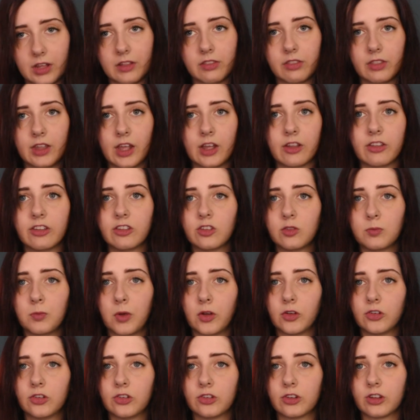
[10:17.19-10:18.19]
Now this
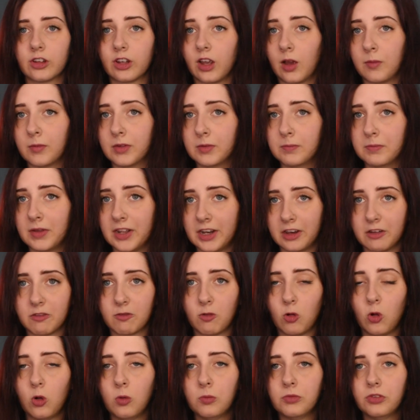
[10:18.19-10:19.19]
motion can come in many
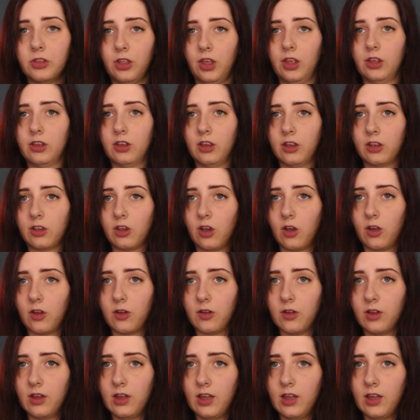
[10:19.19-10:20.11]
forms. It can go